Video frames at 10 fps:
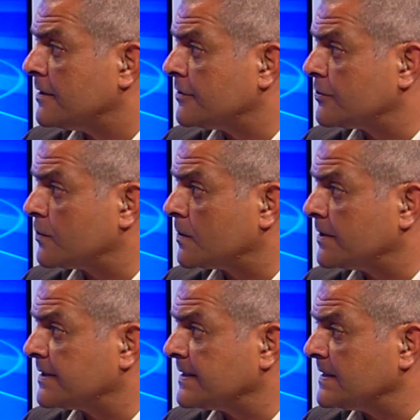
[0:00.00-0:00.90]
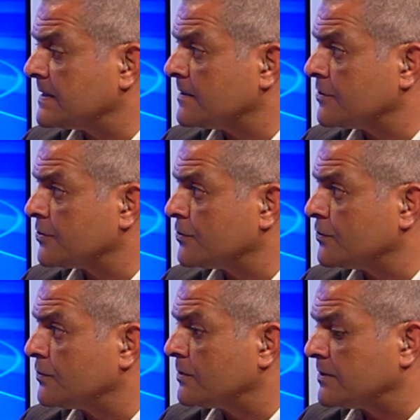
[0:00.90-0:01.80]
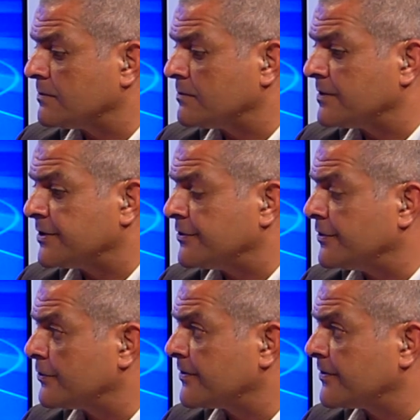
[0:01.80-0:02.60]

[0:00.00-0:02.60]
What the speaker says: toward this issue. What are your